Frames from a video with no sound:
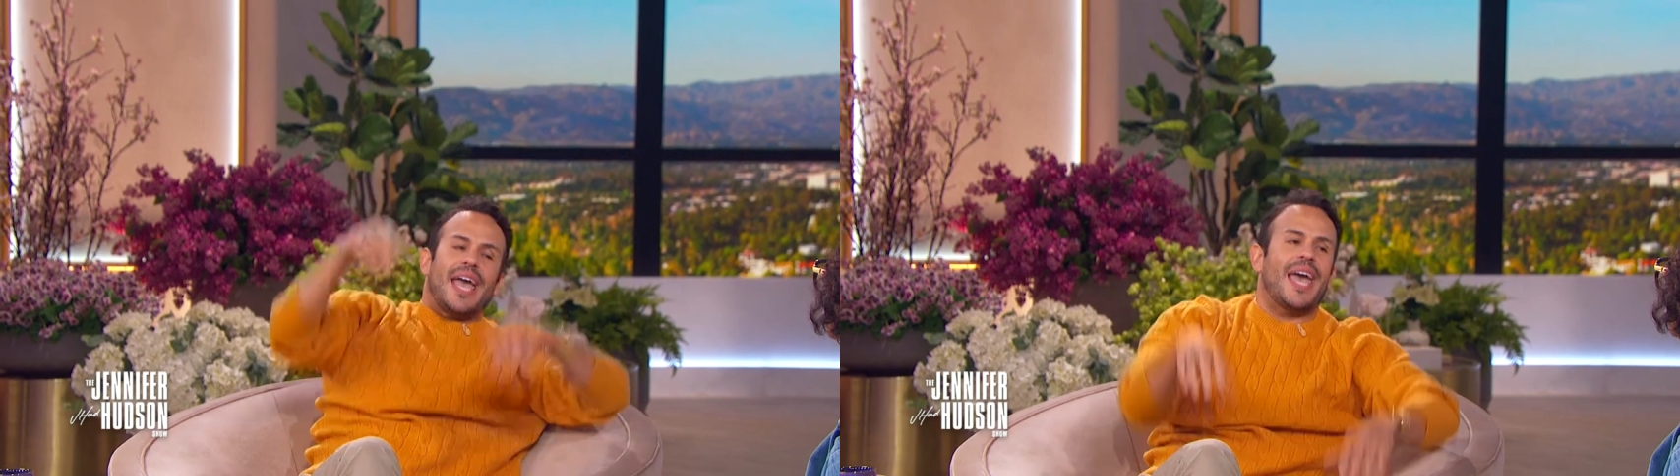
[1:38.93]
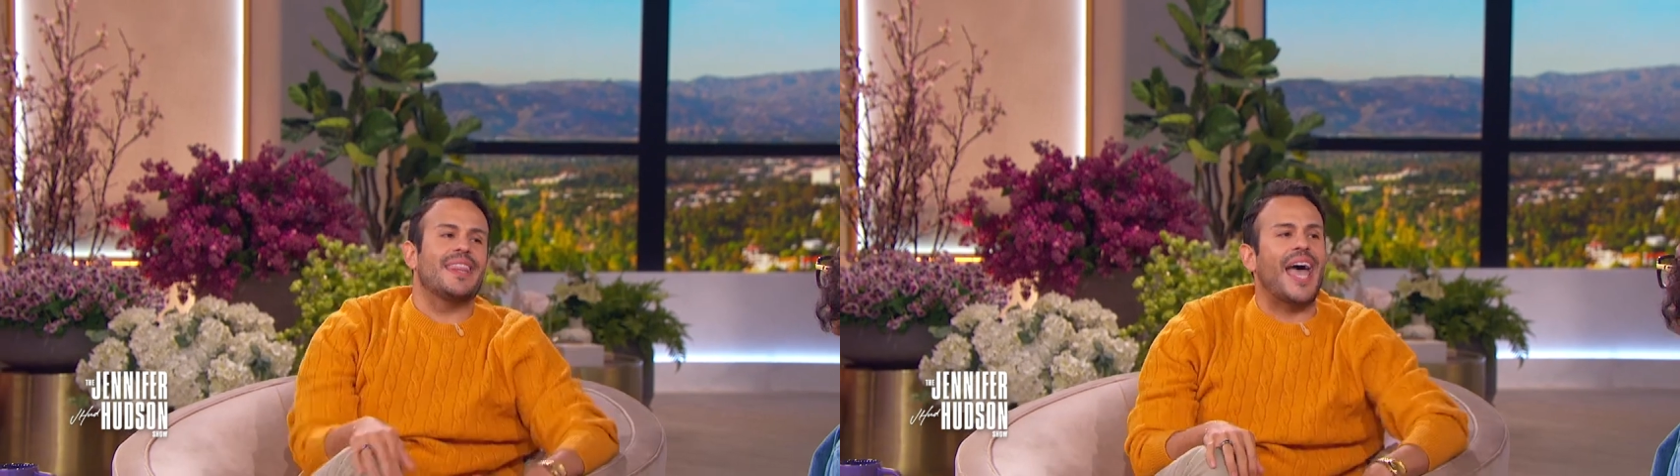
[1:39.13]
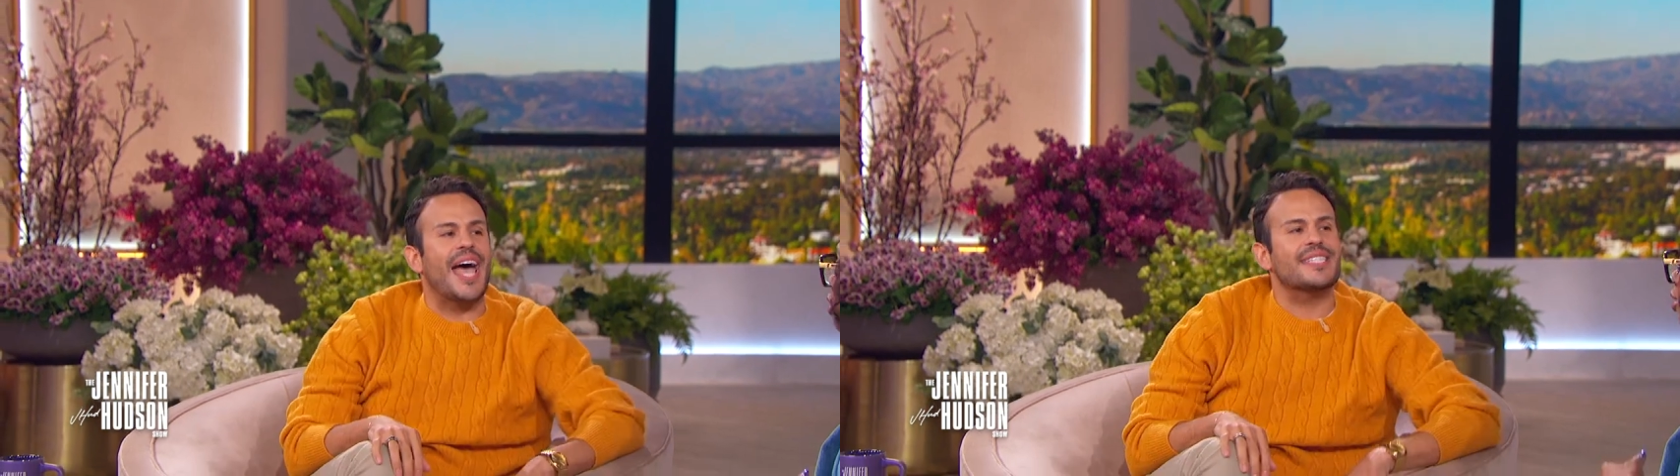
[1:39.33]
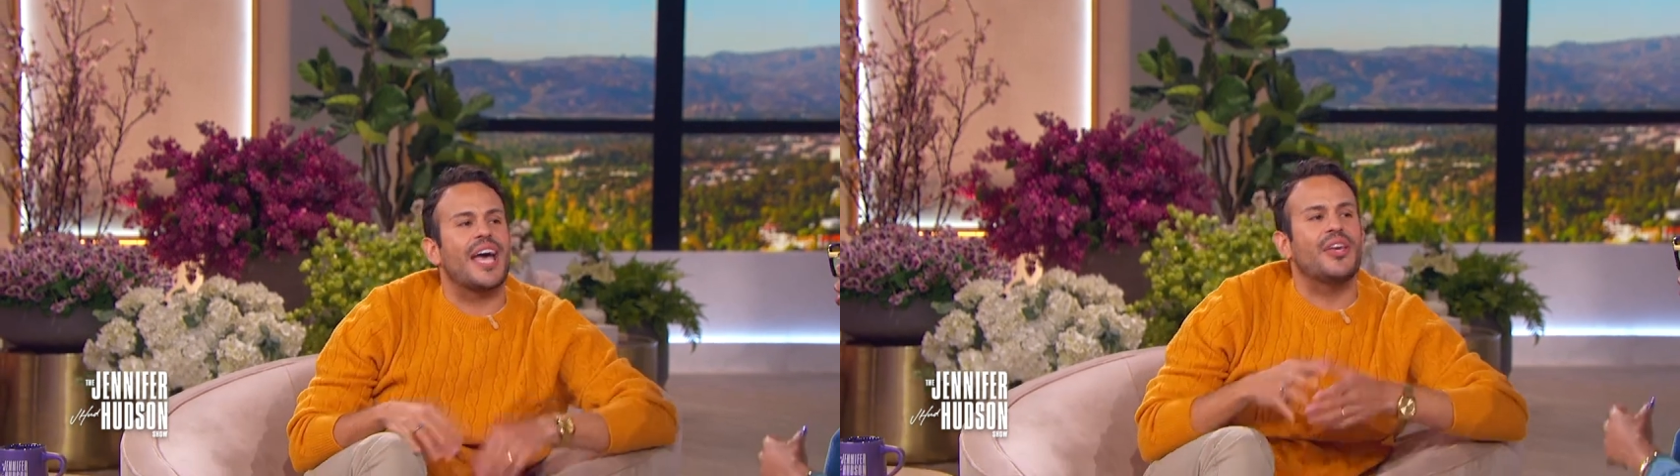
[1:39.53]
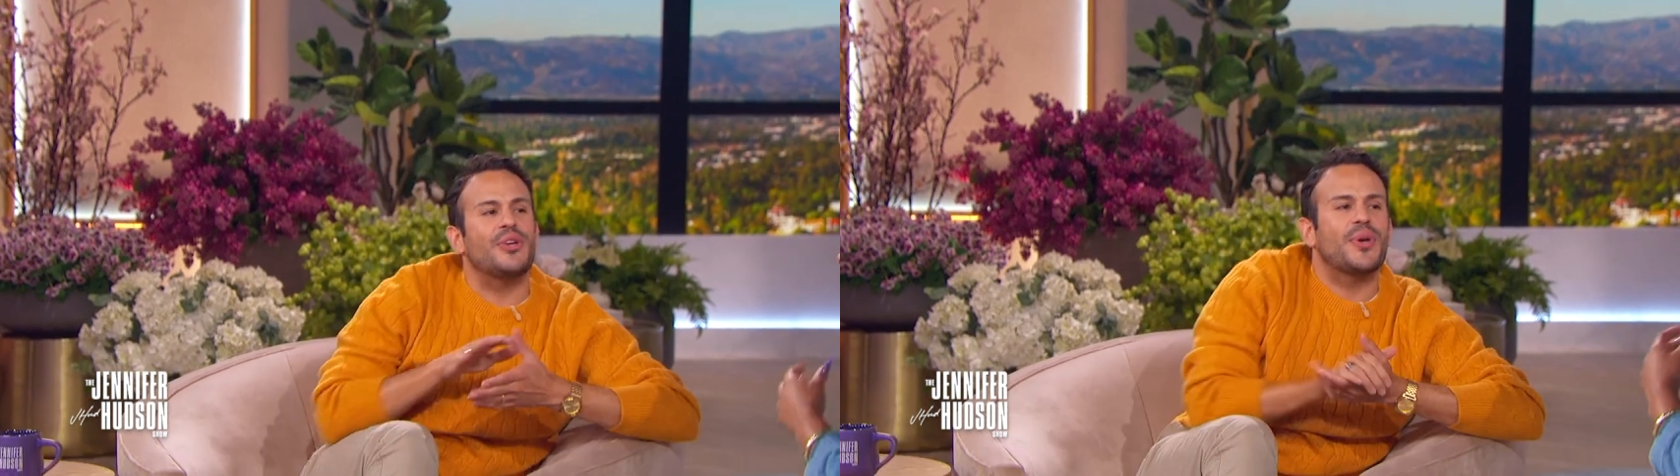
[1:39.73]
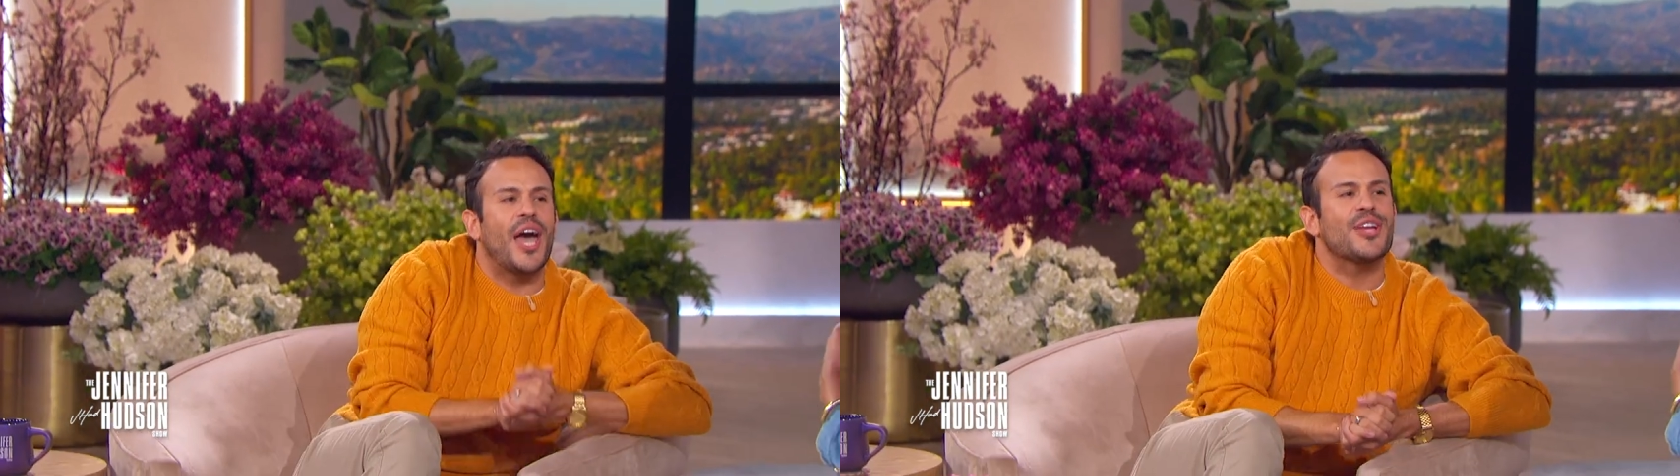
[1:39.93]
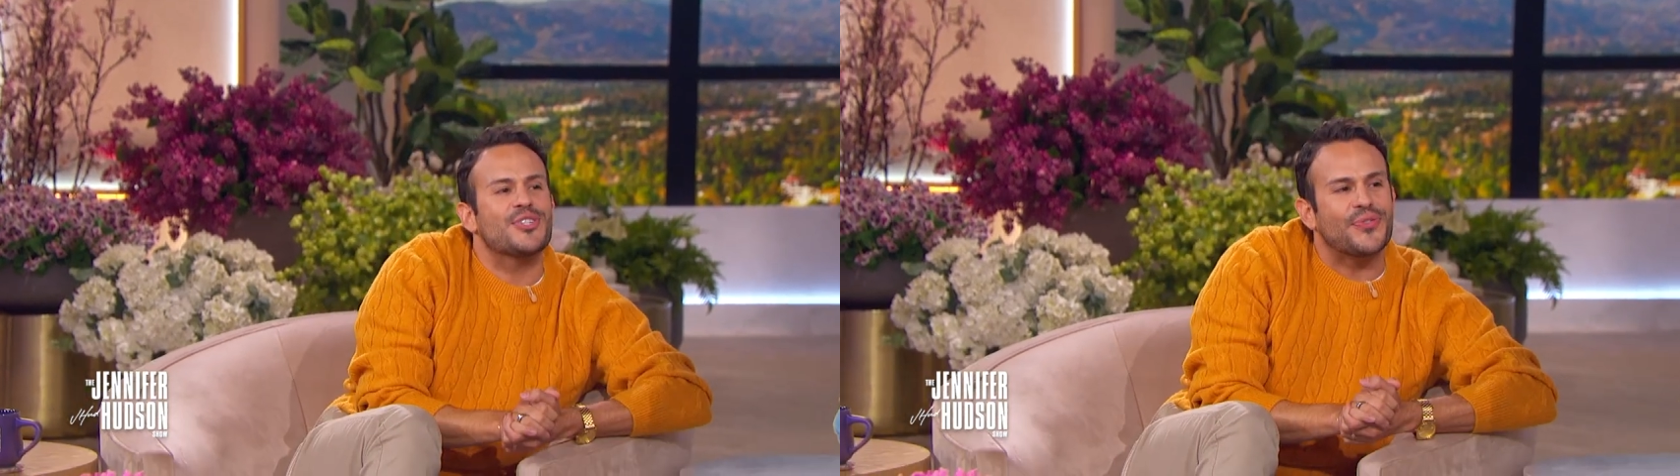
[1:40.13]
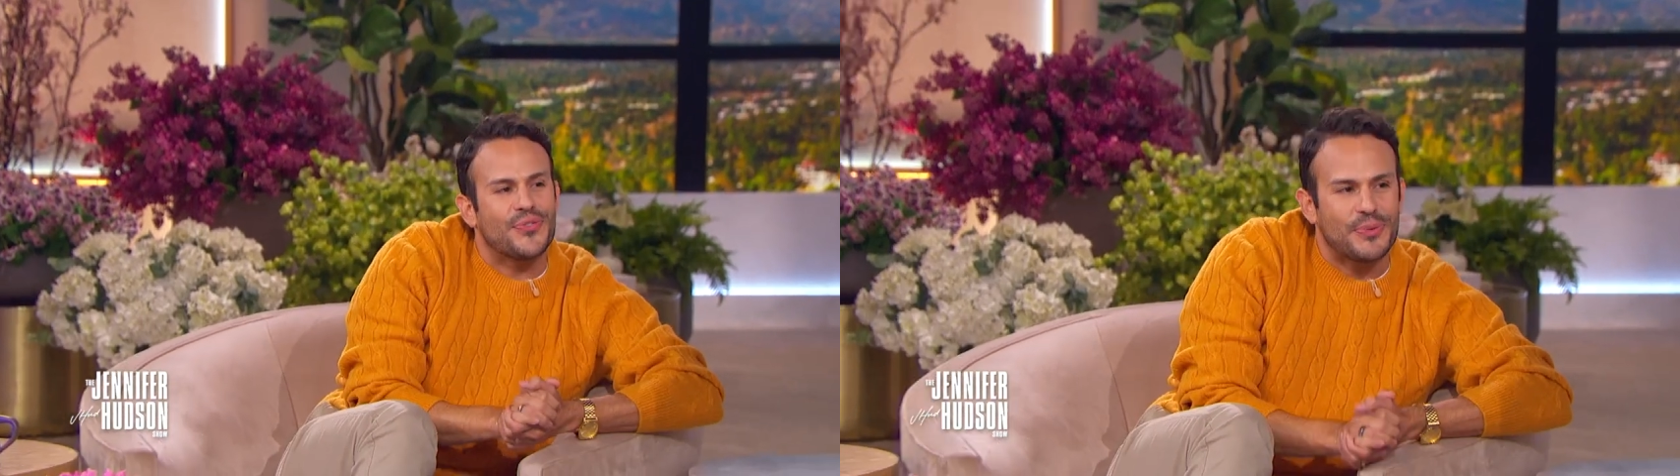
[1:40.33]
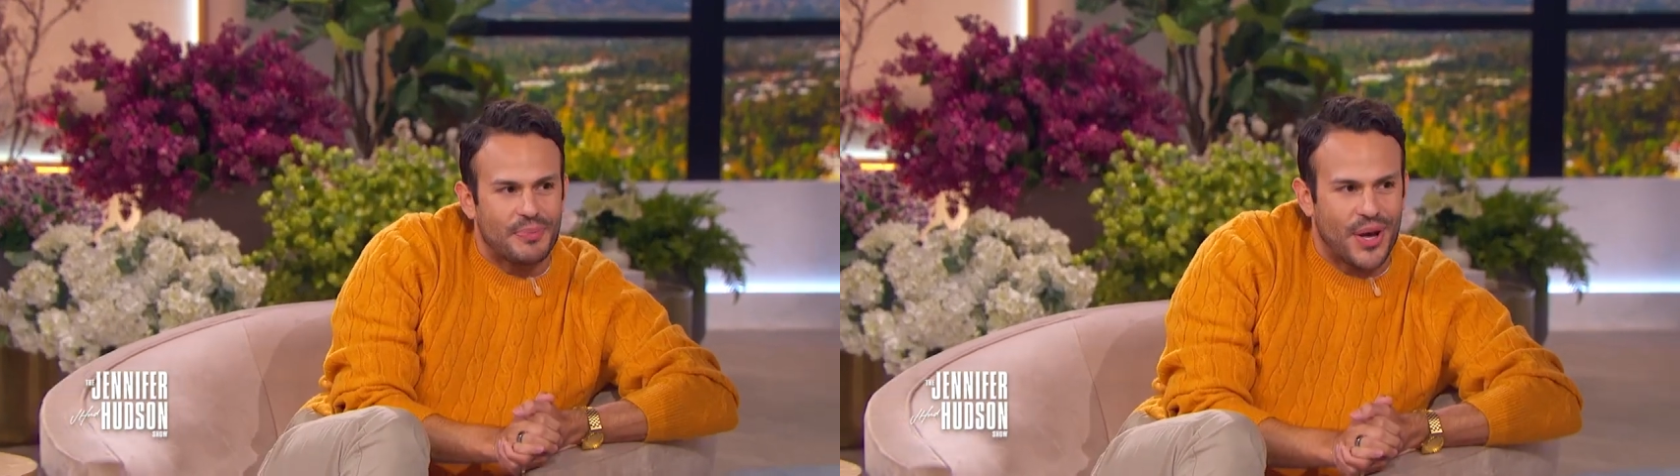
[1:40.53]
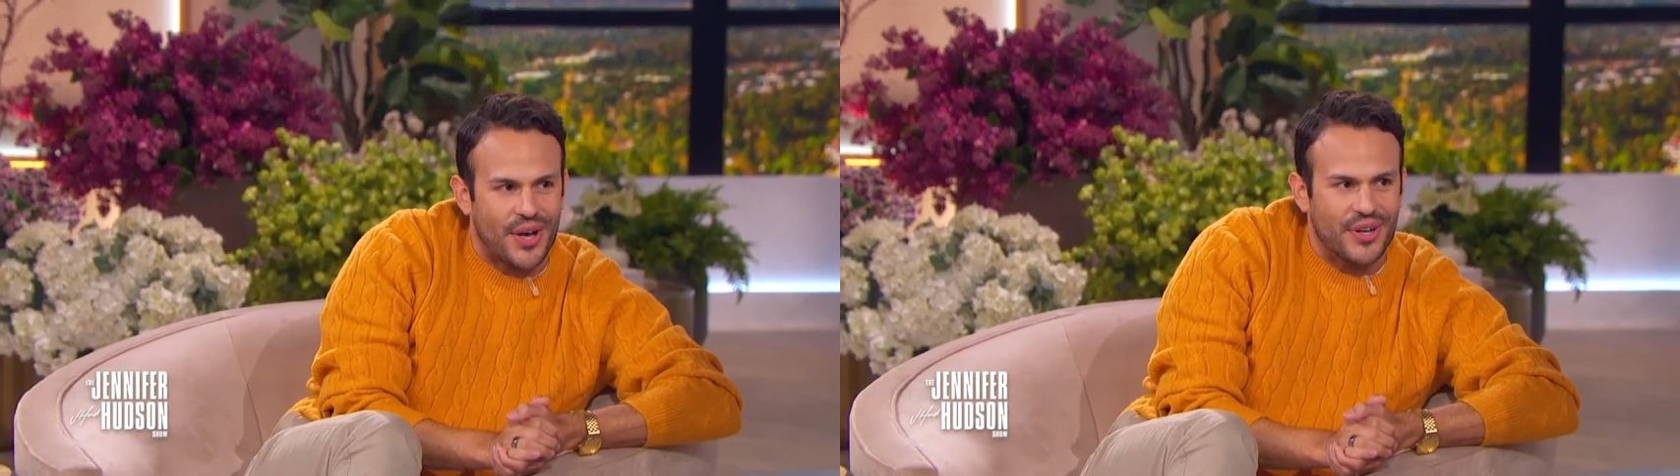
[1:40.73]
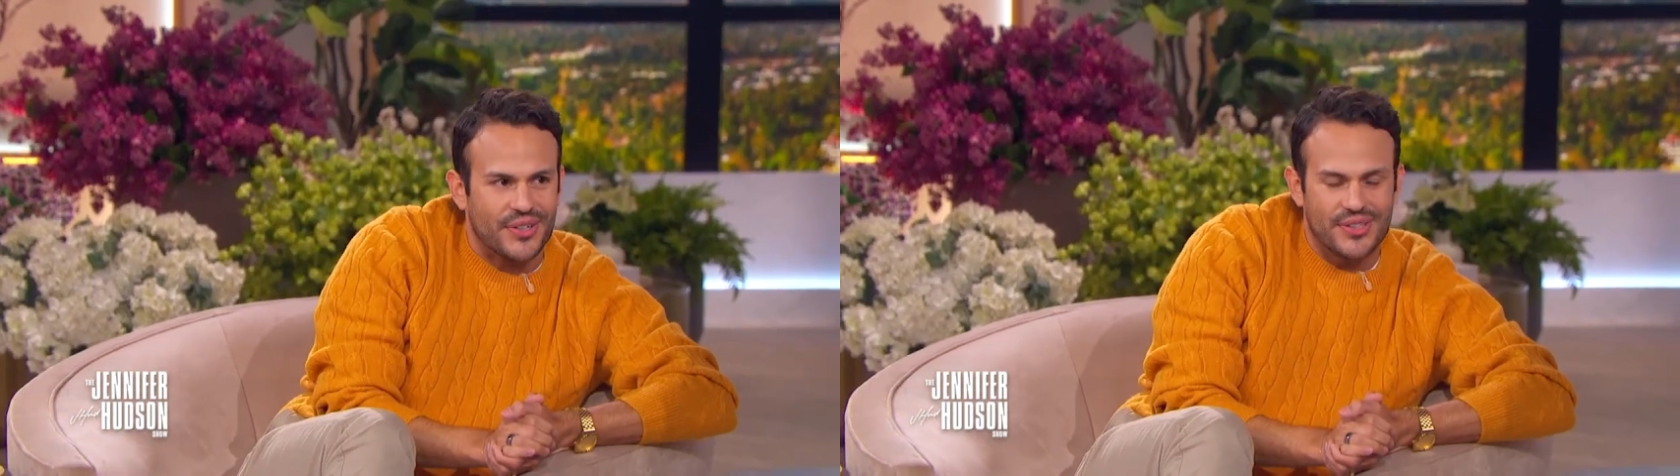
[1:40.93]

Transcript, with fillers: And that's how you catch a football.